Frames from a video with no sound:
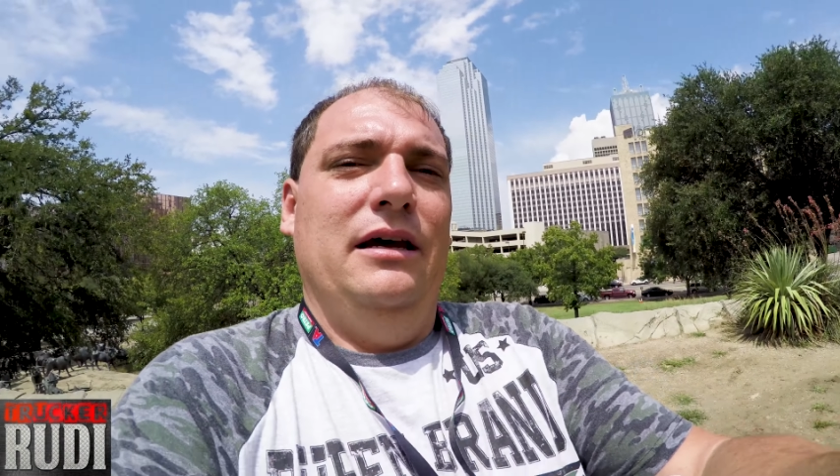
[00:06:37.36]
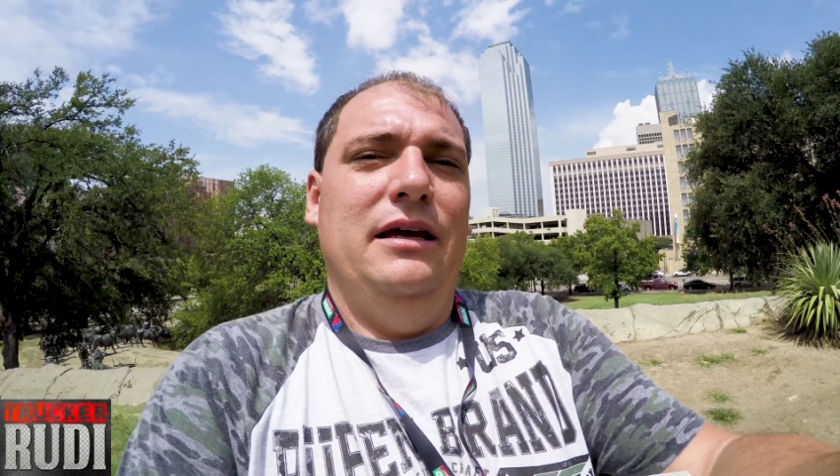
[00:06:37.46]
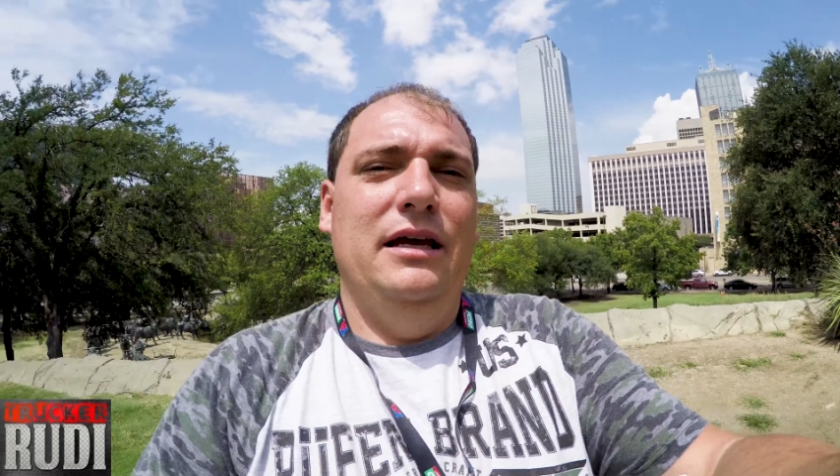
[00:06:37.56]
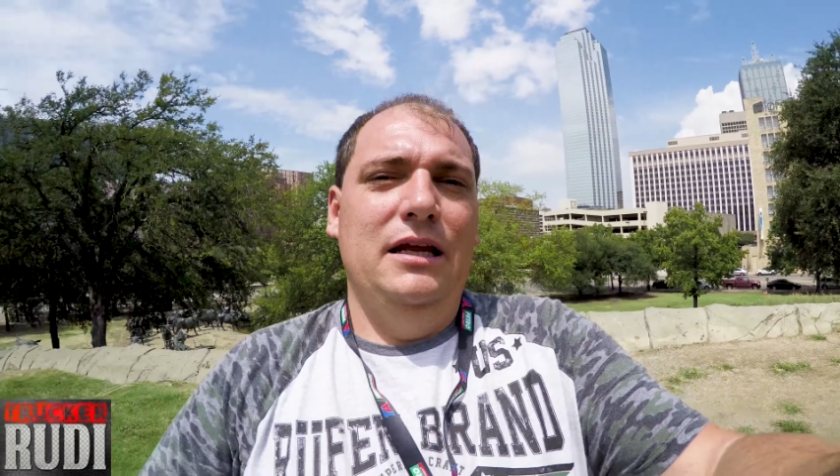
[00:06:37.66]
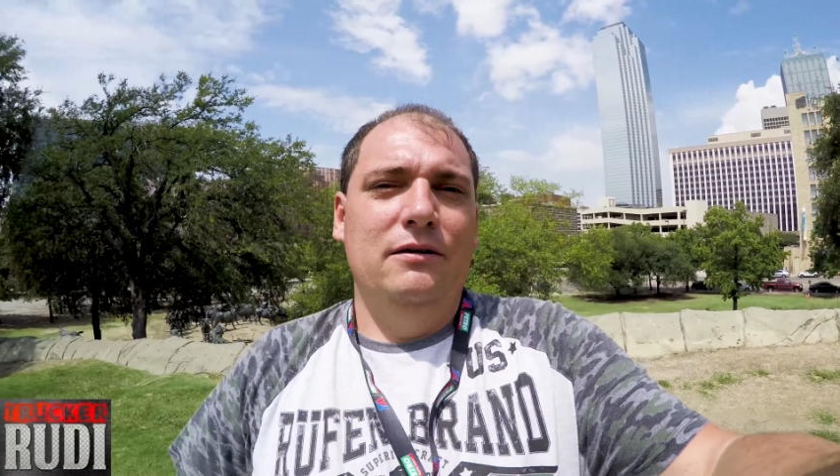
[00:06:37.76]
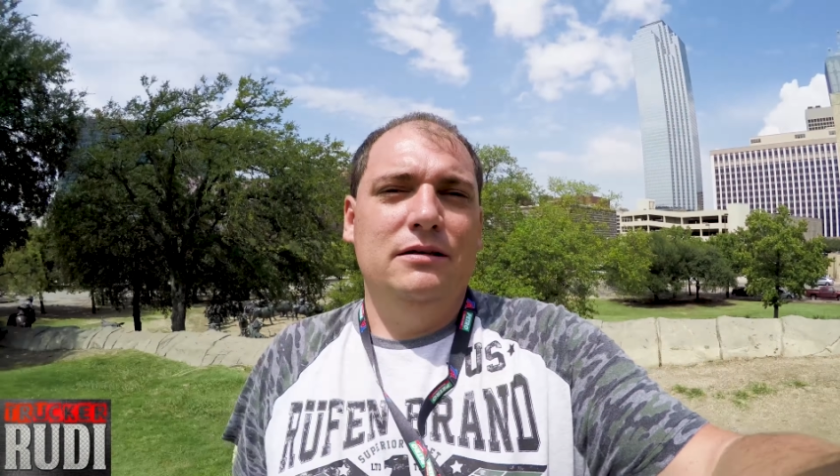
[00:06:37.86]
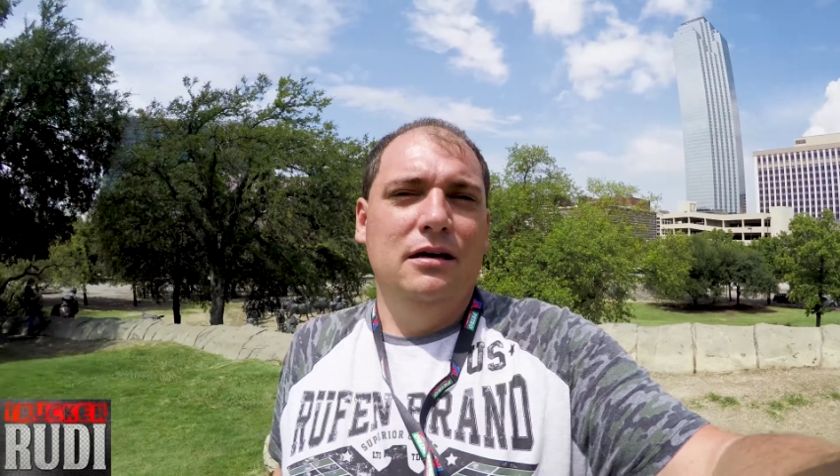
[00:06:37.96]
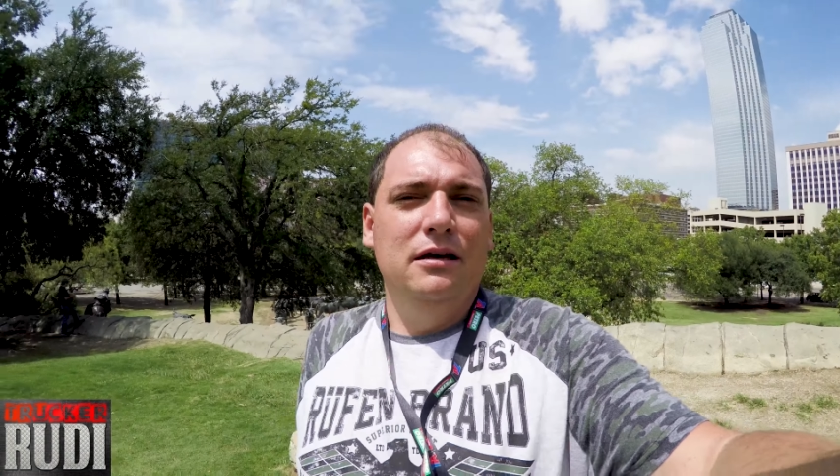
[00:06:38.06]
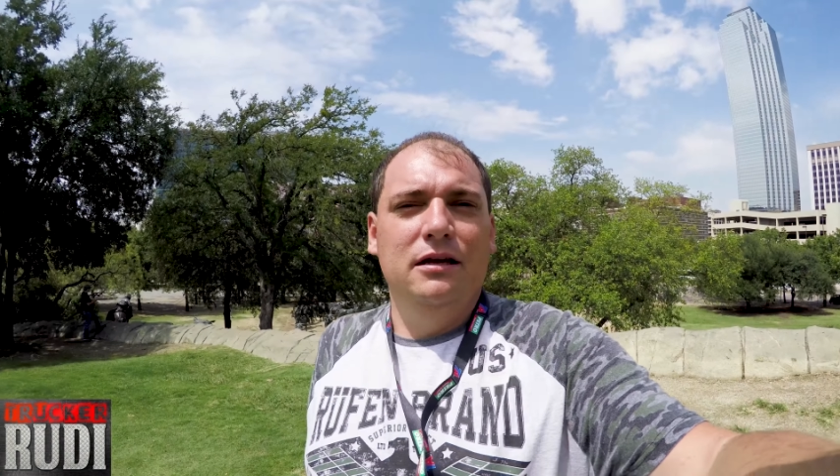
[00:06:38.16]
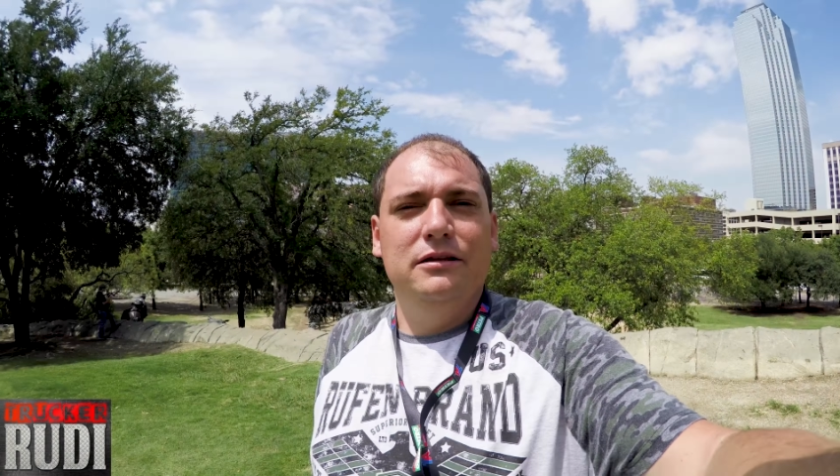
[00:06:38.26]
anyways
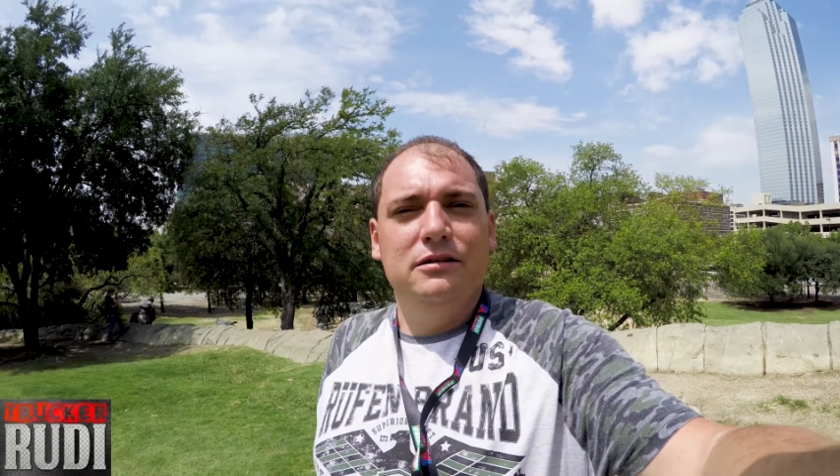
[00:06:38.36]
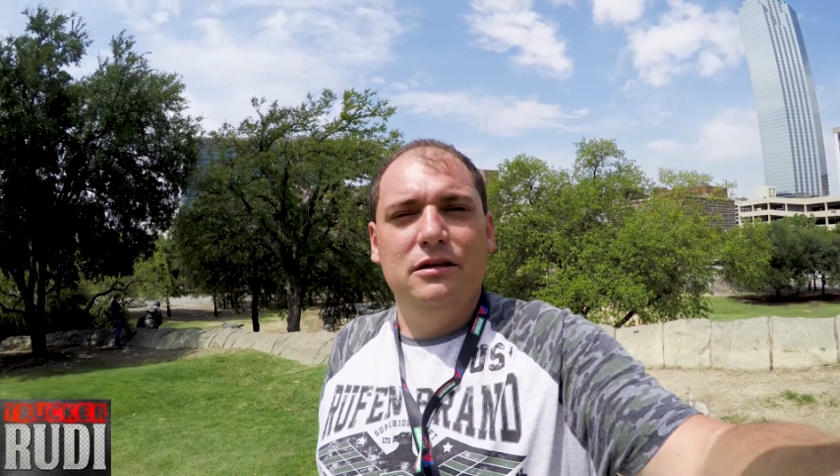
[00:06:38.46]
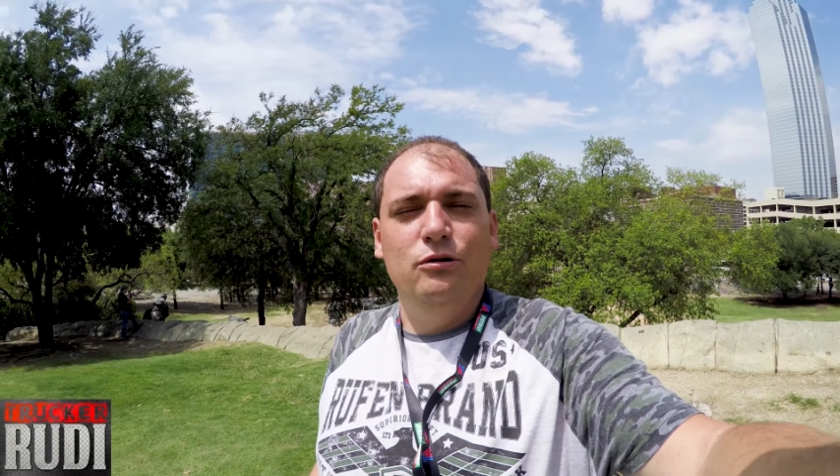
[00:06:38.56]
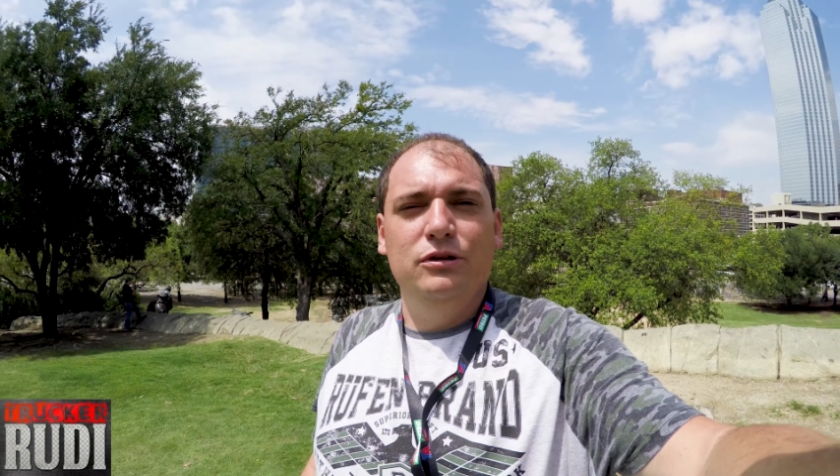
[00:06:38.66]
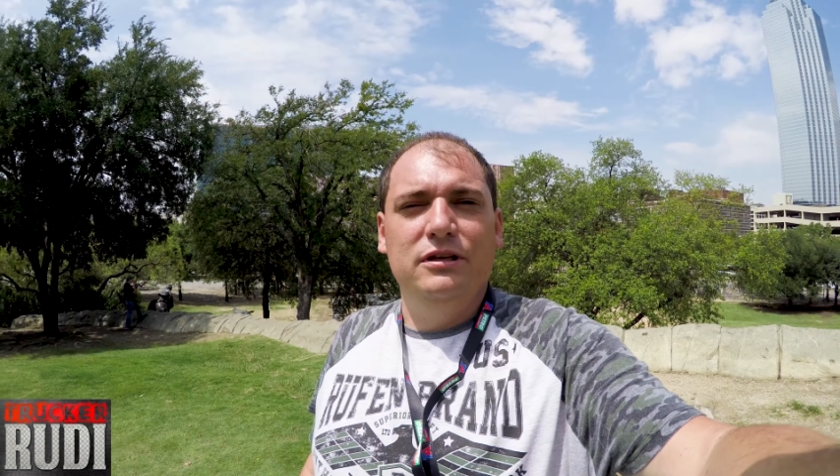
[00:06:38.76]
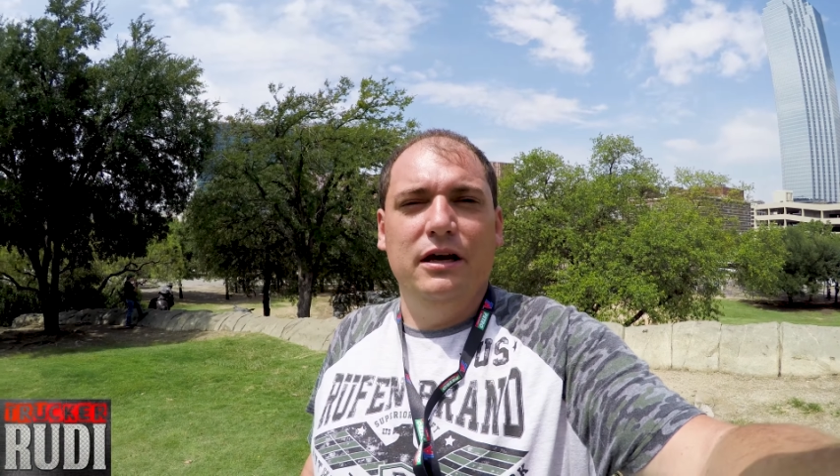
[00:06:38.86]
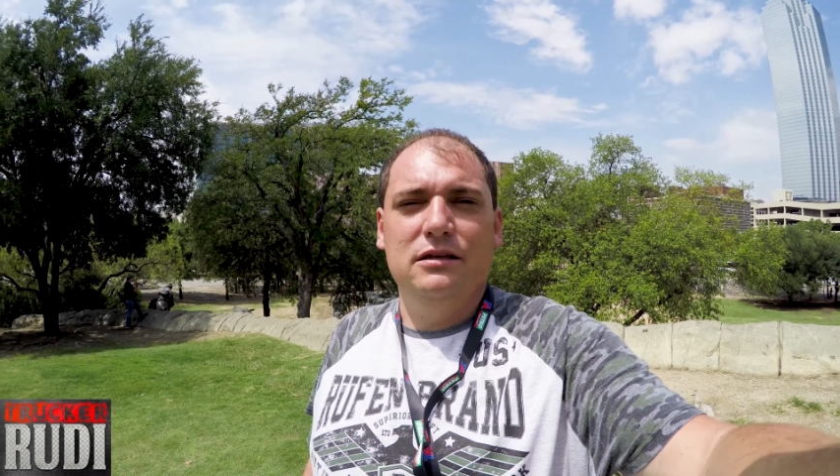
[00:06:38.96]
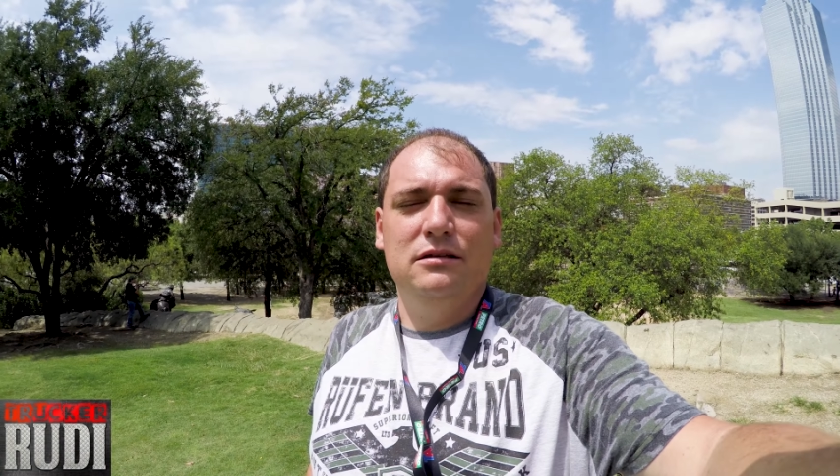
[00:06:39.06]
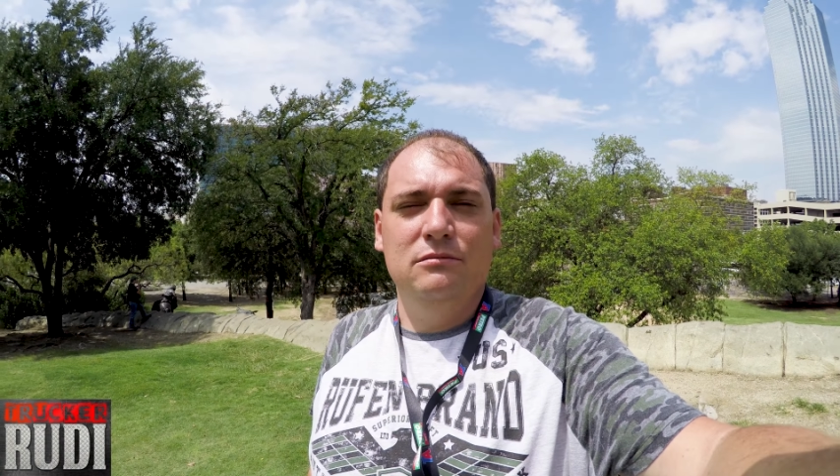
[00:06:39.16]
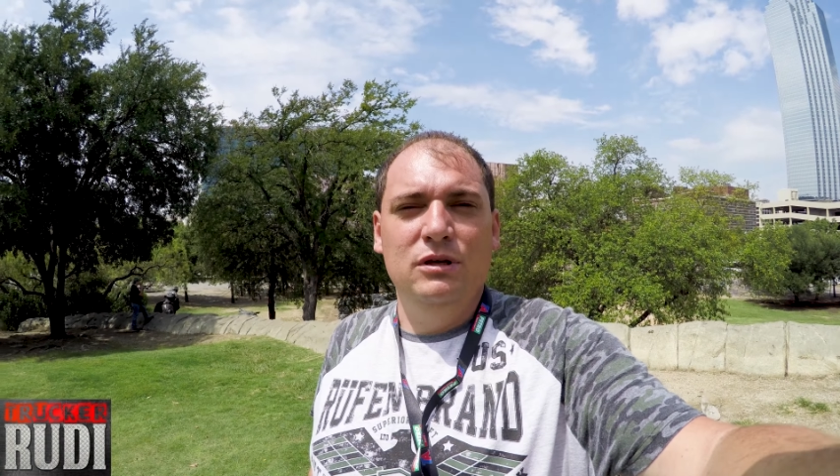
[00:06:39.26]
let's see who
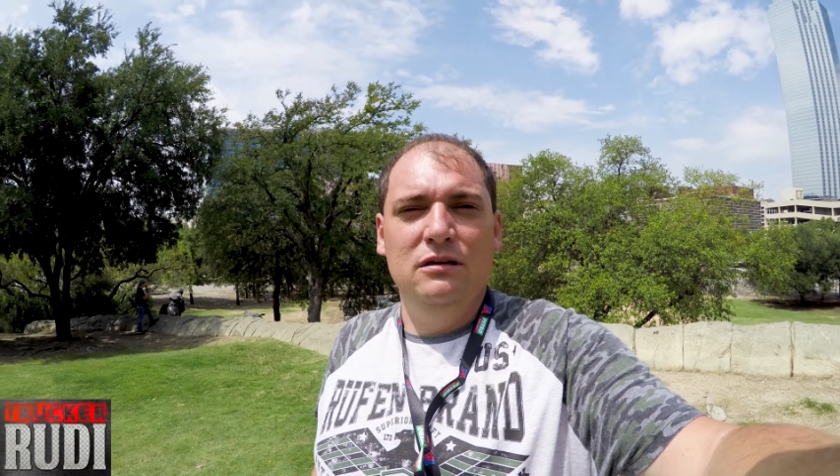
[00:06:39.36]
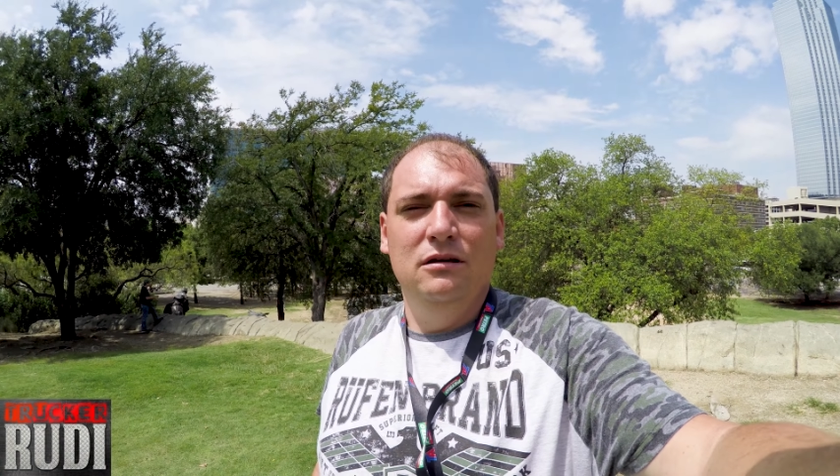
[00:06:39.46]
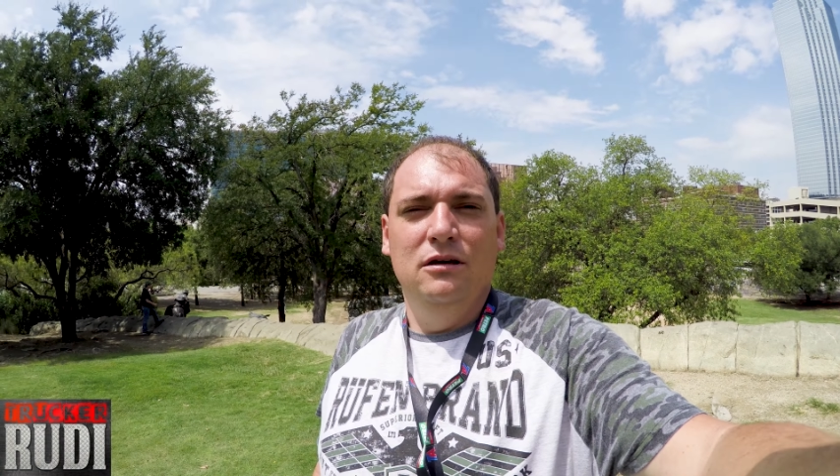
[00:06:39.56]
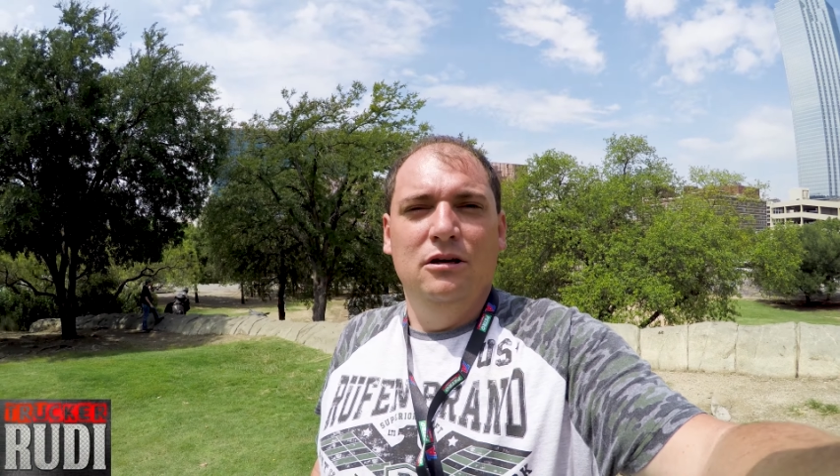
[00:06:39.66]
texted me